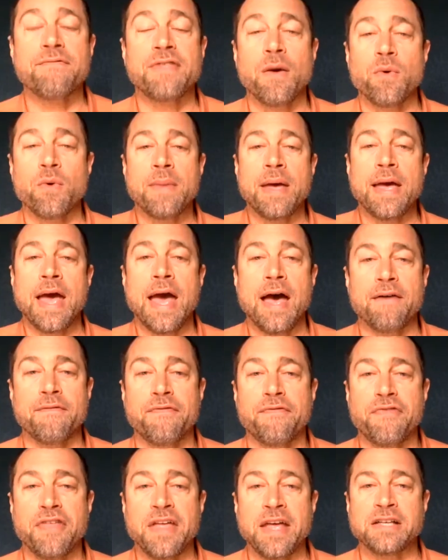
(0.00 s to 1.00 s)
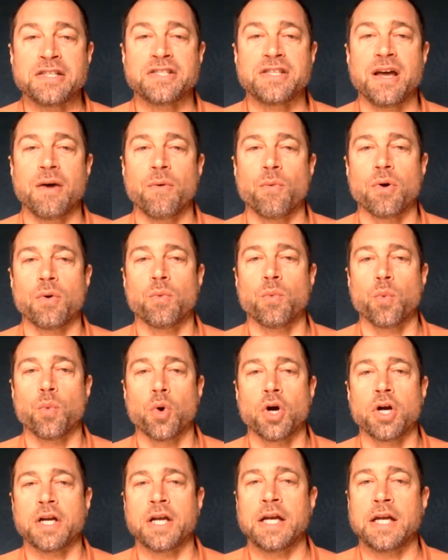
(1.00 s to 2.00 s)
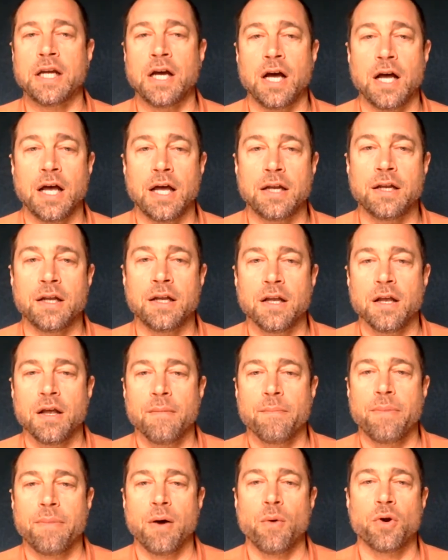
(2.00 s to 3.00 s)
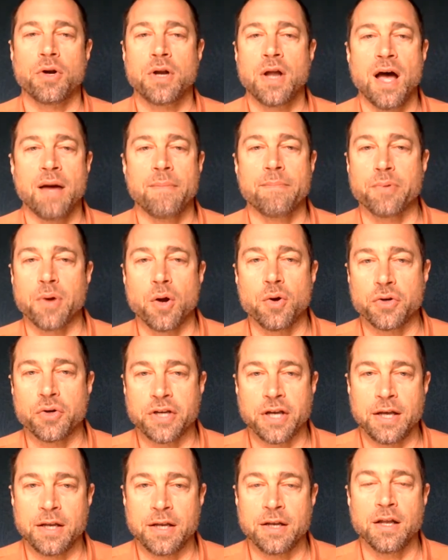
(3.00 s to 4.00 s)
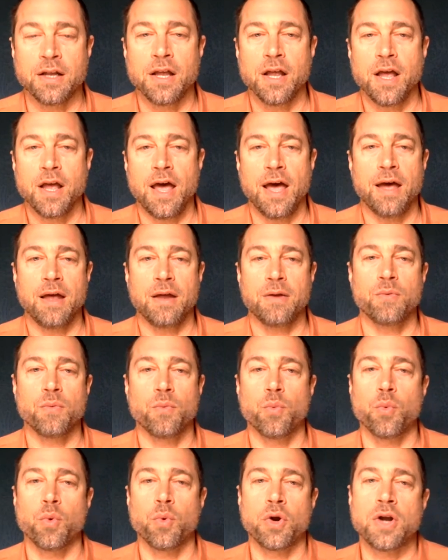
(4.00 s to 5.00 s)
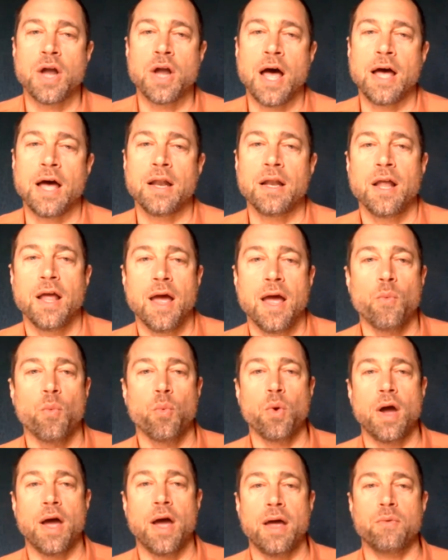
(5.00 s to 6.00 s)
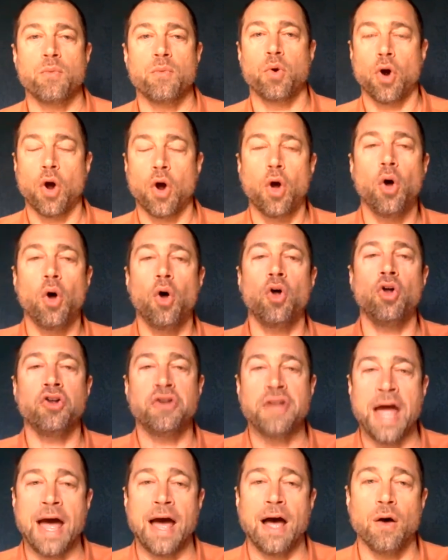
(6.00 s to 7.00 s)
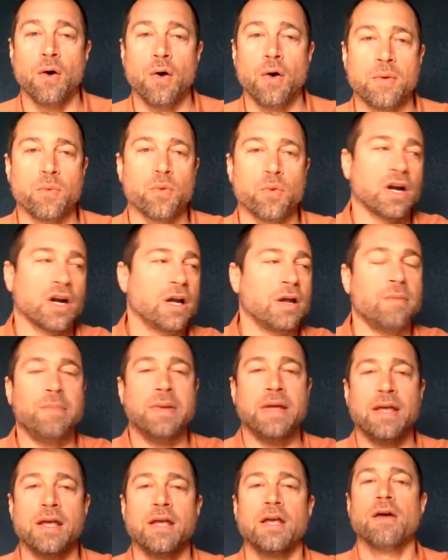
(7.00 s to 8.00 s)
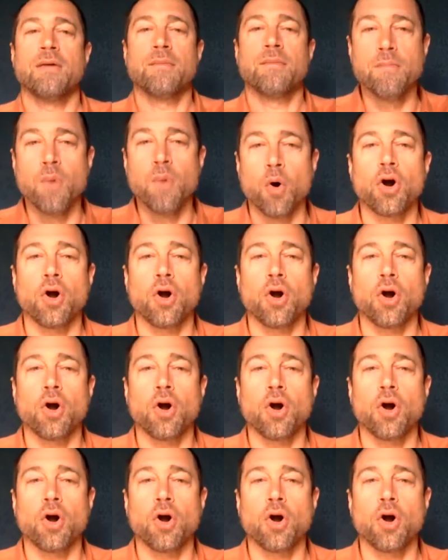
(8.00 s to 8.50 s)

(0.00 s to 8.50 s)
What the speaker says: we may have things that we're working on, but we're not broken and we're not and we're whole now, and we're going to be more